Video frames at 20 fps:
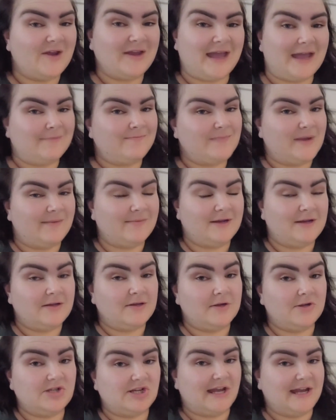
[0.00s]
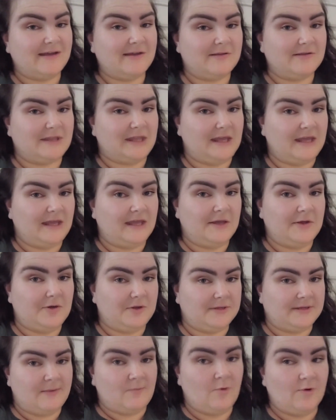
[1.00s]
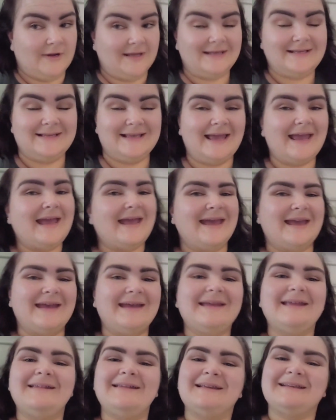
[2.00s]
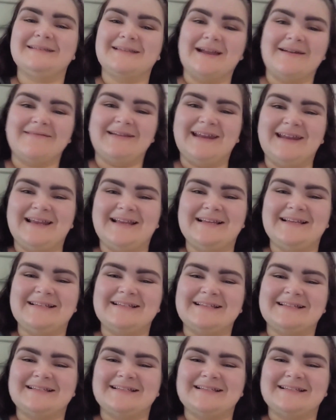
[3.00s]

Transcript: Okay, I'm gonna go check the content warnings and start reading.